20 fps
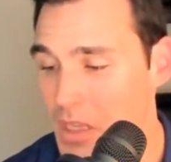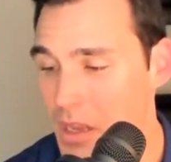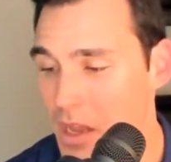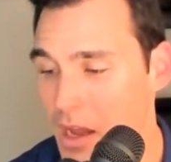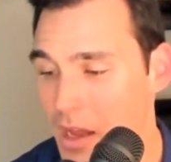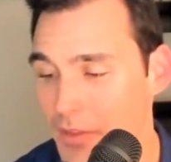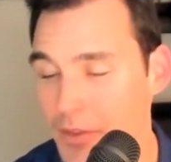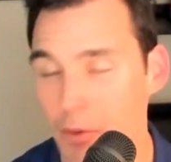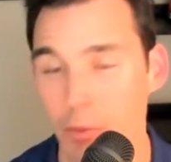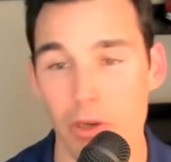
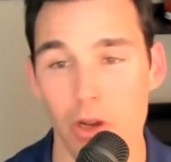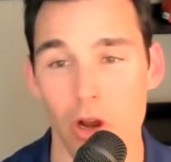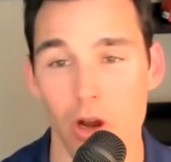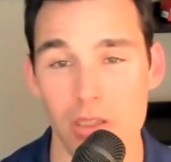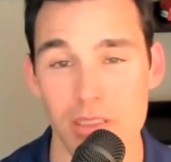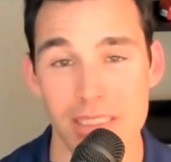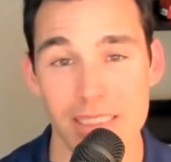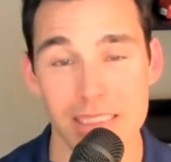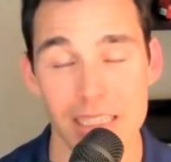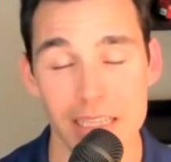that would
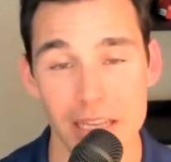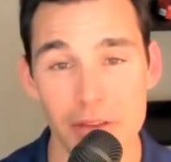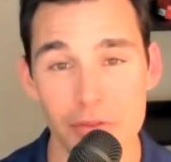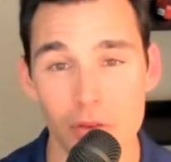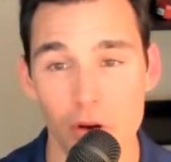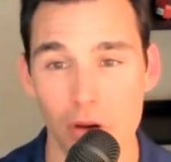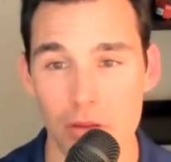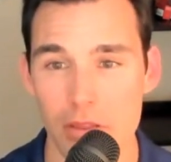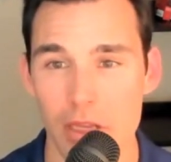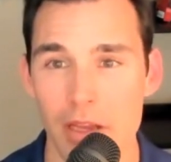cause us to
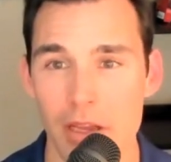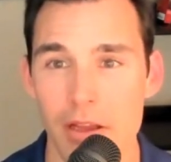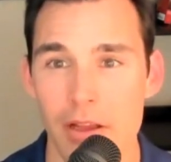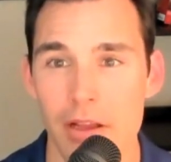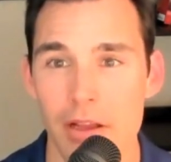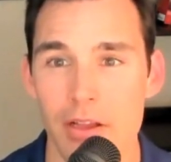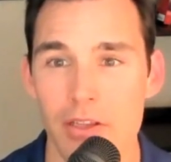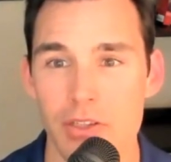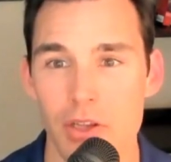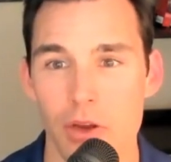default.
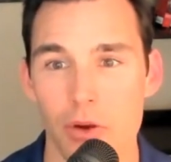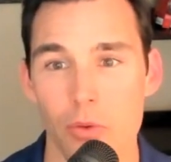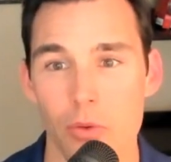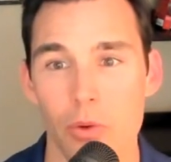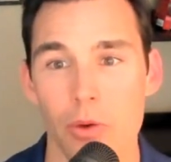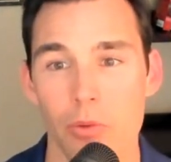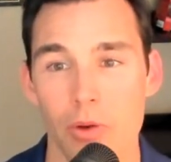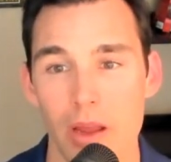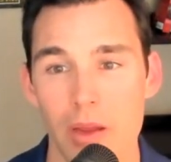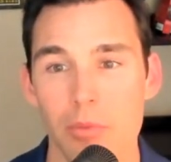So
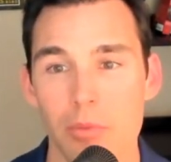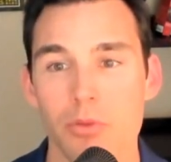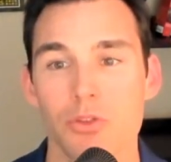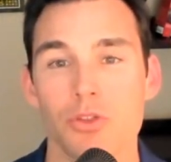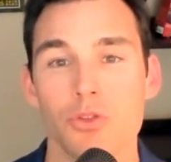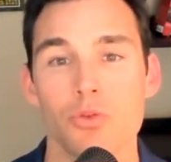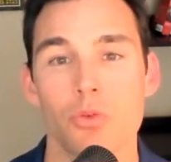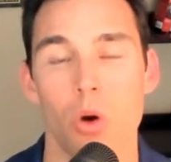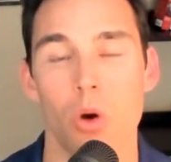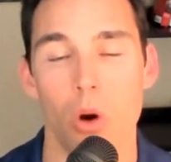we were able
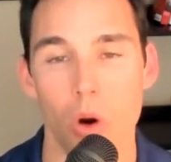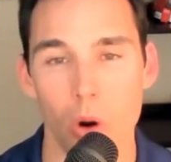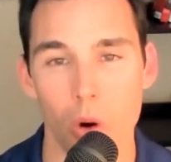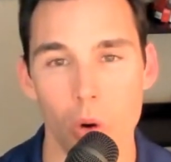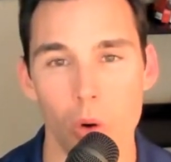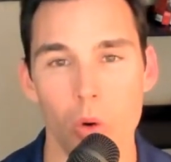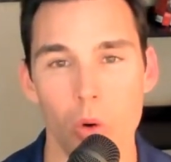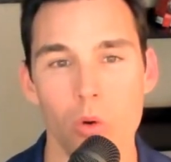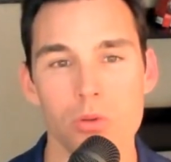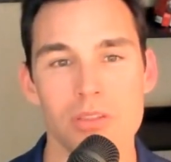to
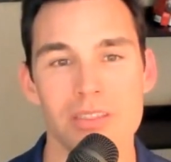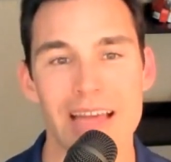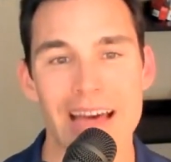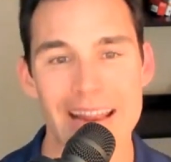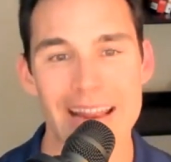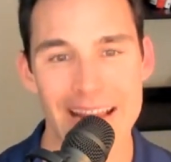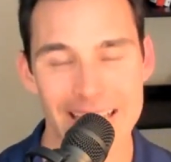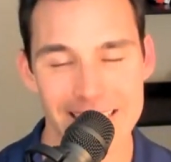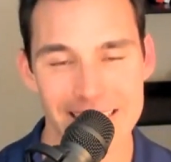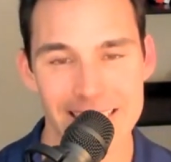hold that
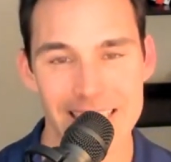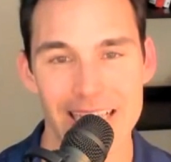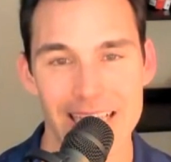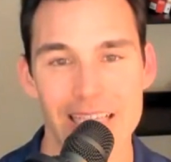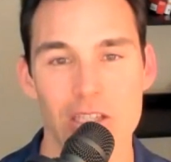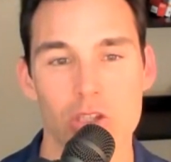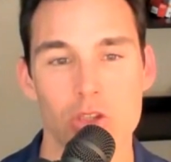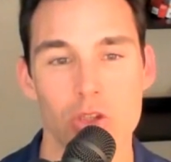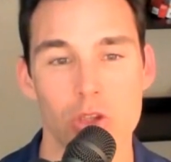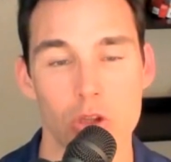asset
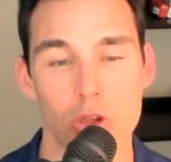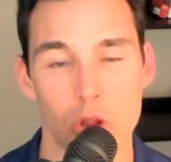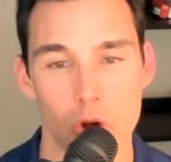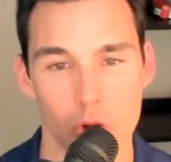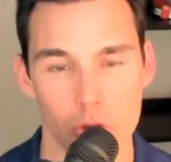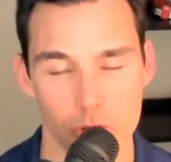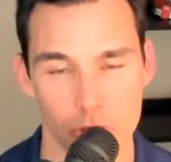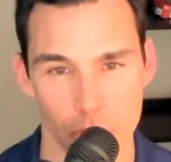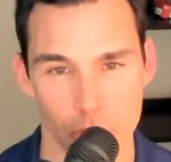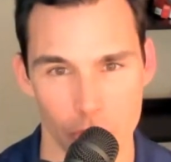
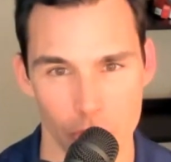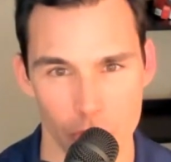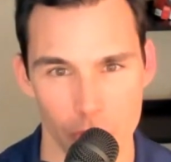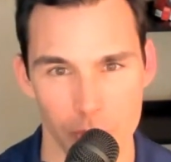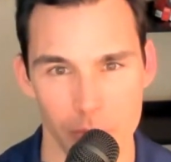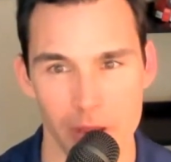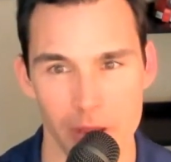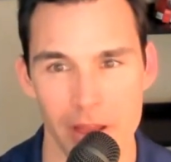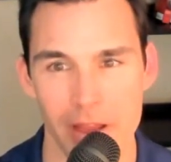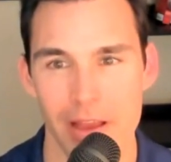long
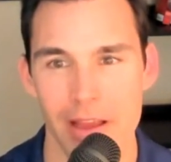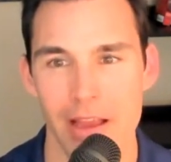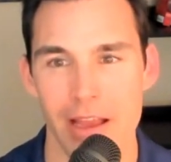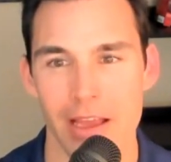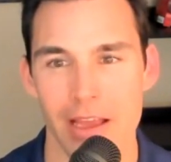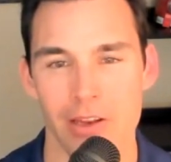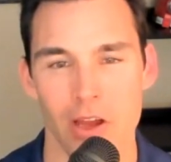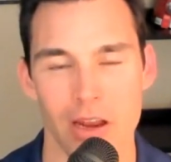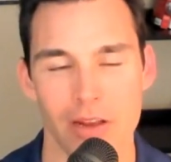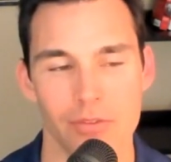term
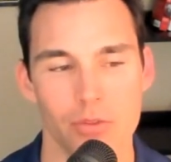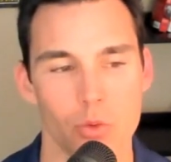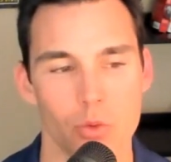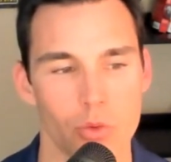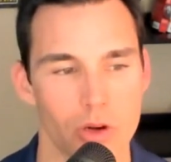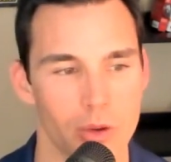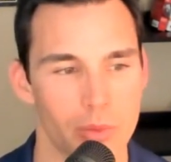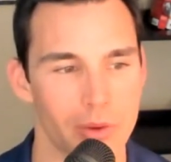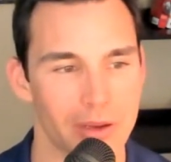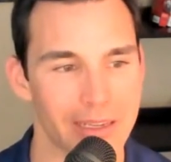and not have to
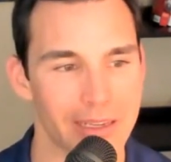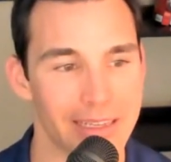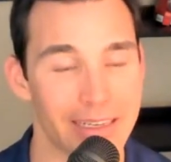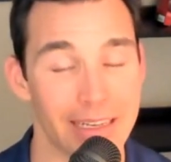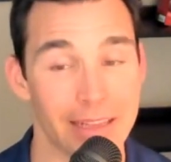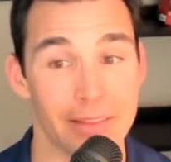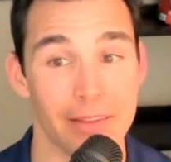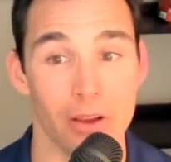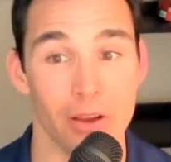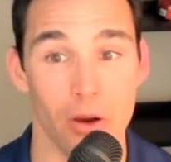worry about getting
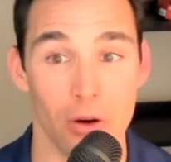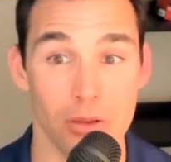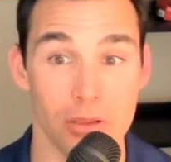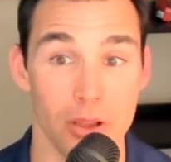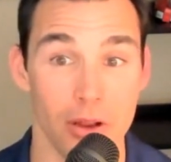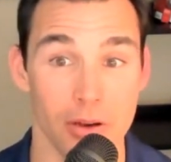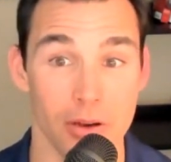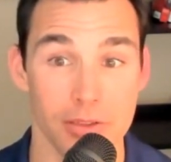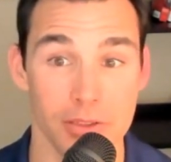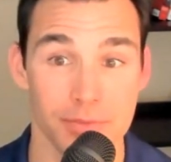anything called
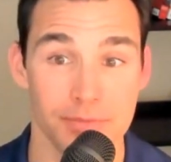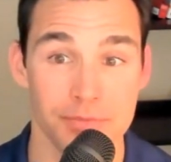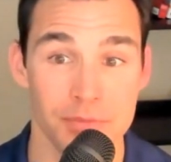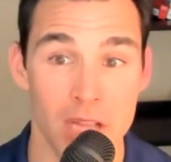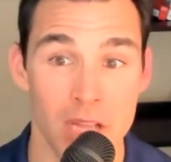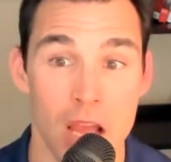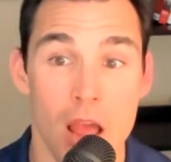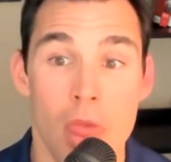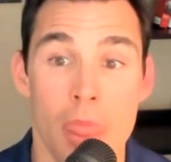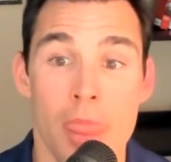on us.
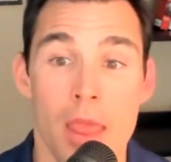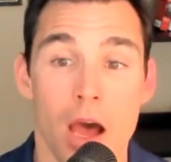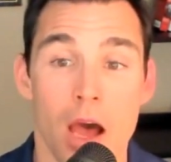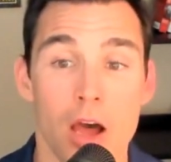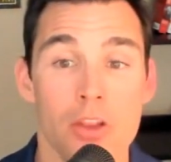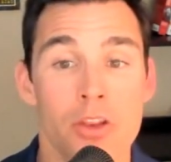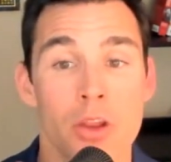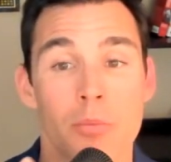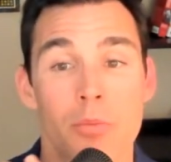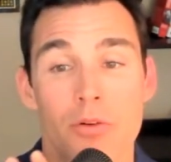
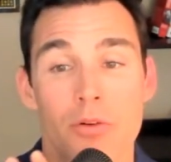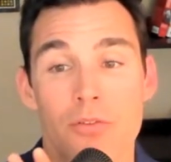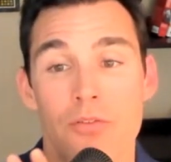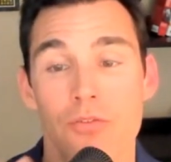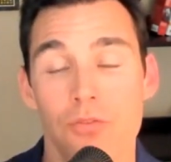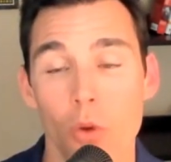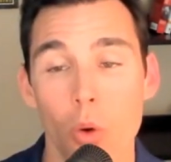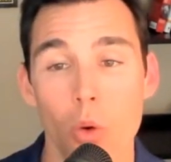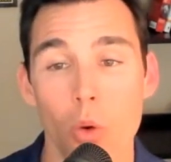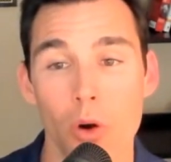Number
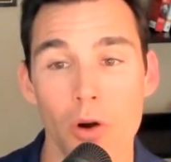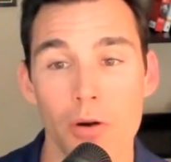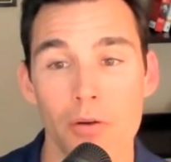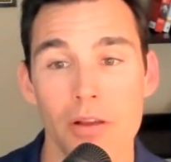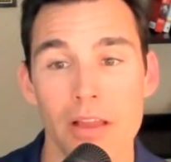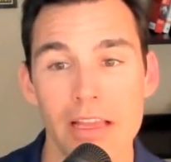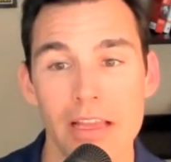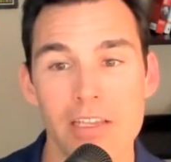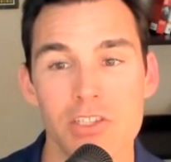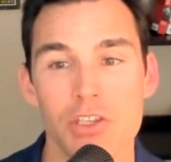4
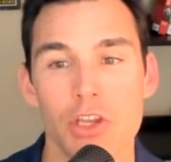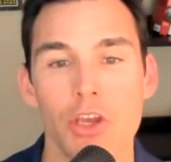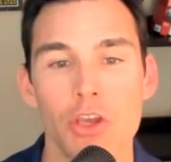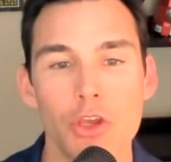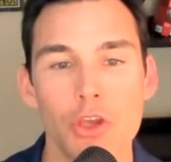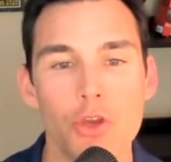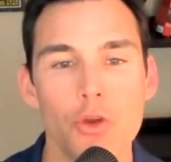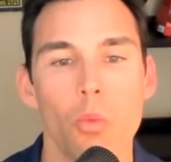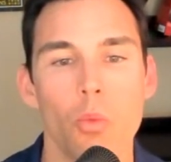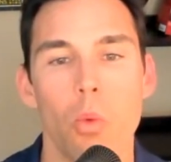is
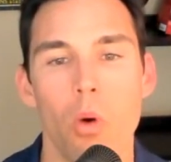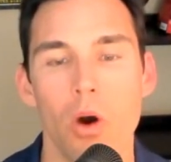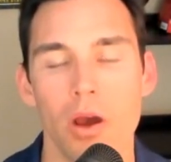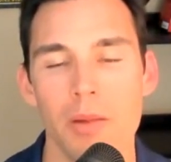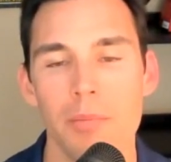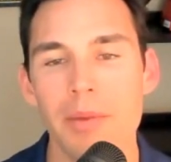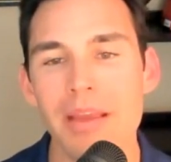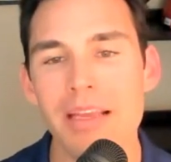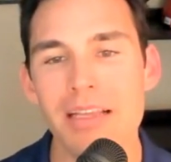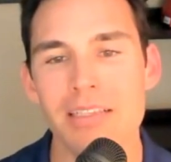you want to
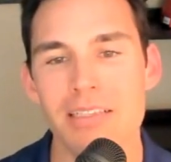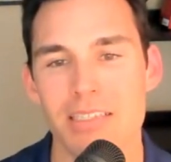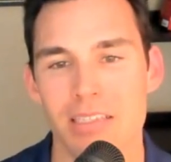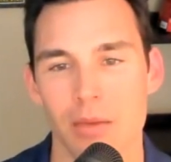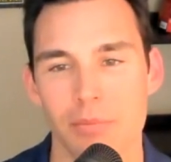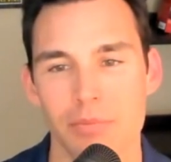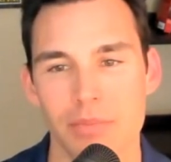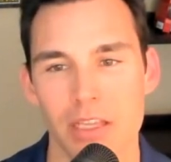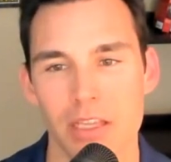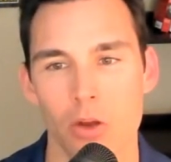be in
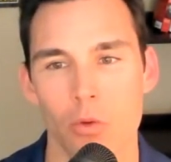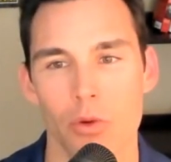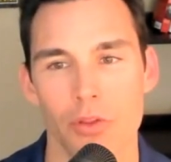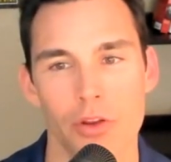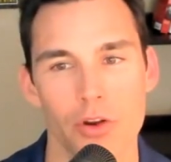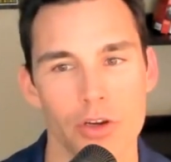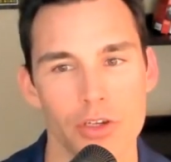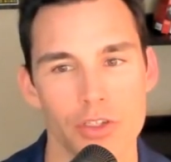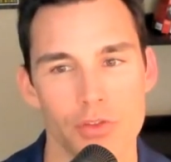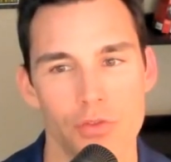something where
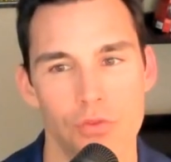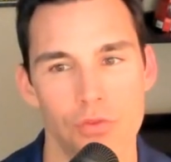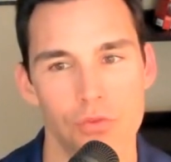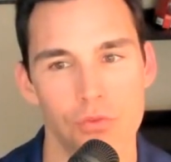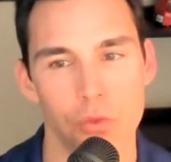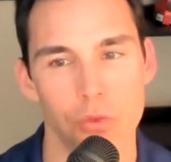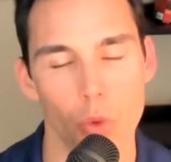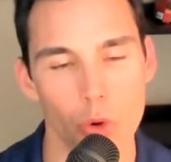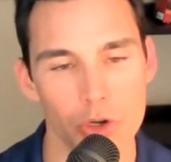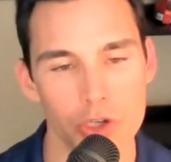there is
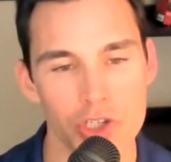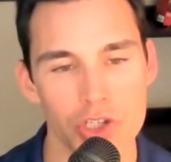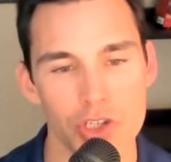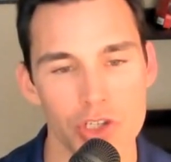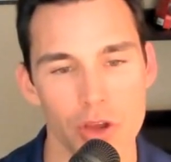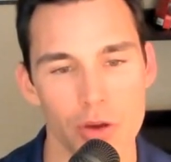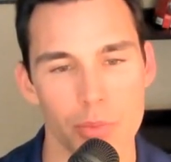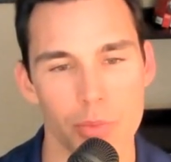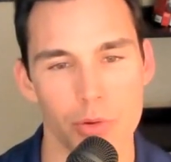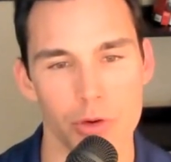forced
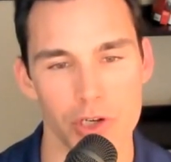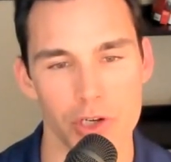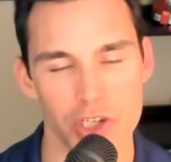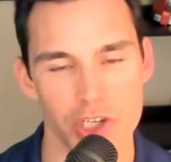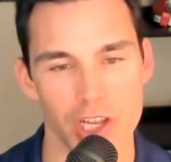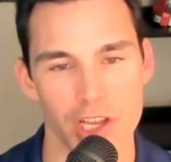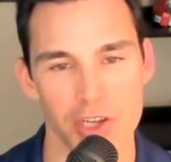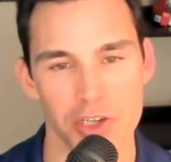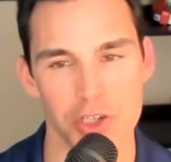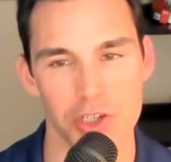
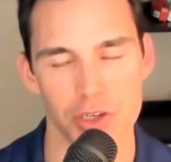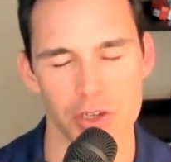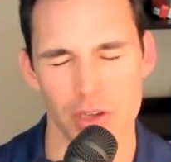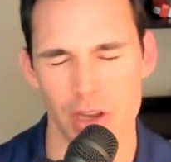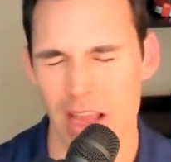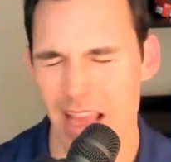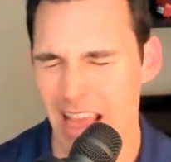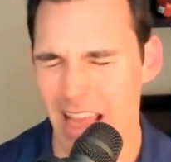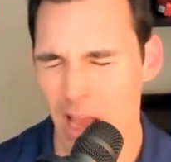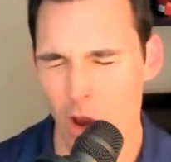appreciation,
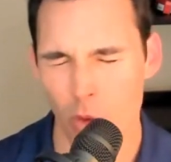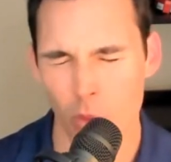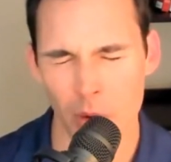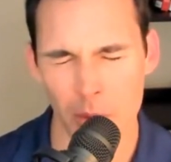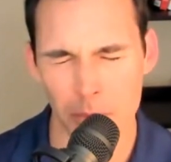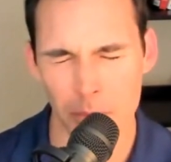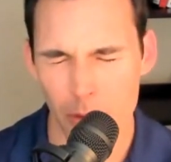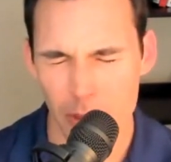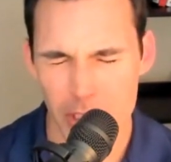where